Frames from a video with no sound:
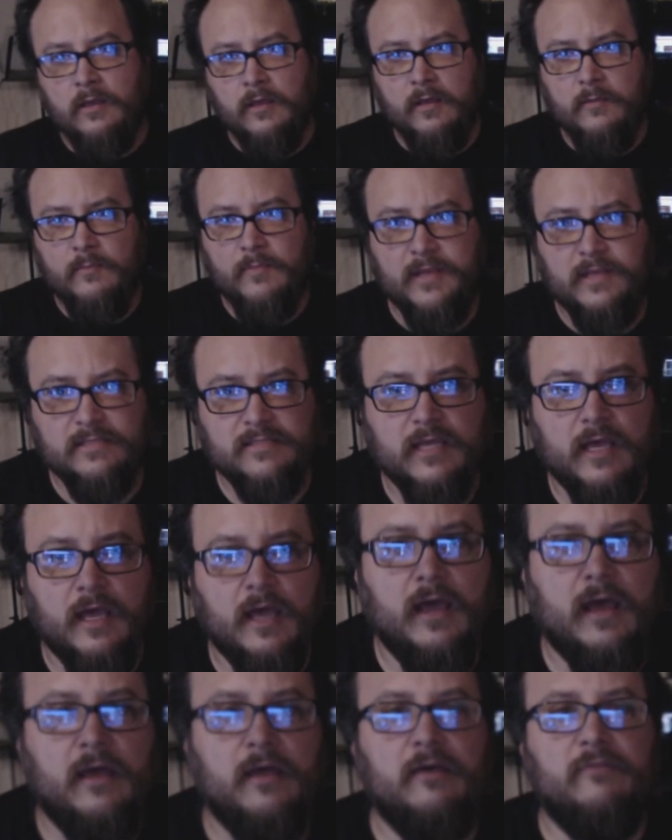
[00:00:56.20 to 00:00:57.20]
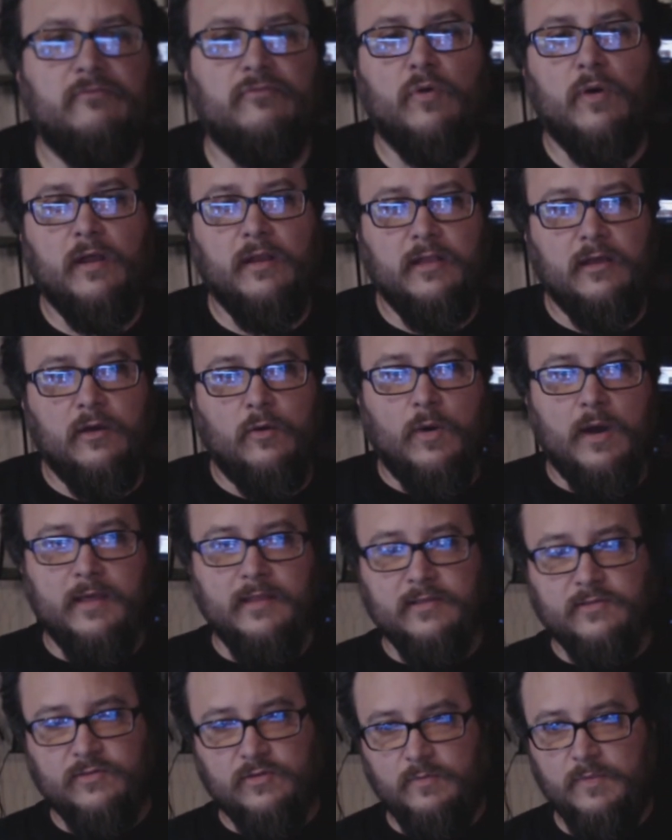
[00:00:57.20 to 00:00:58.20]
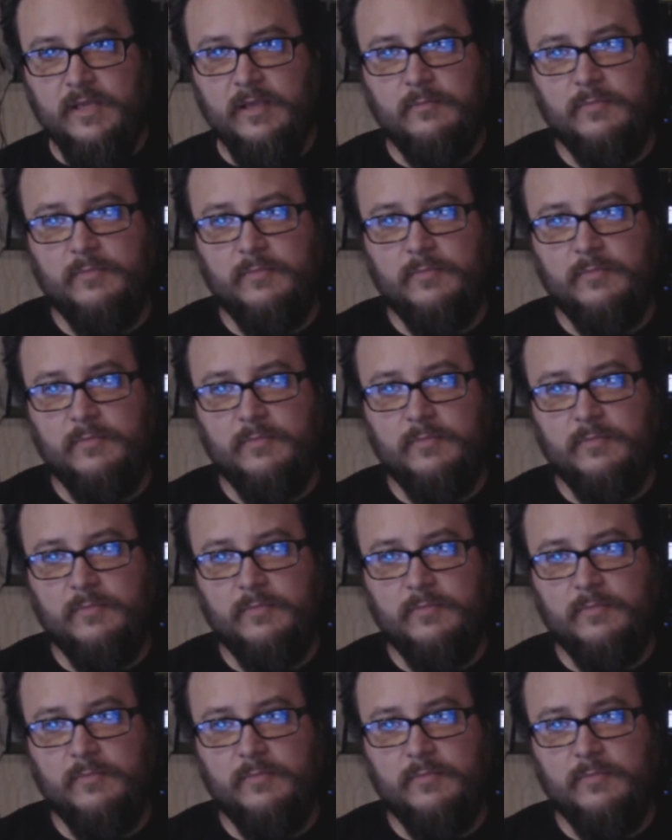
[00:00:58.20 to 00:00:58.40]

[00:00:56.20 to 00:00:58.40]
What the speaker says: because I have no idea why this would be,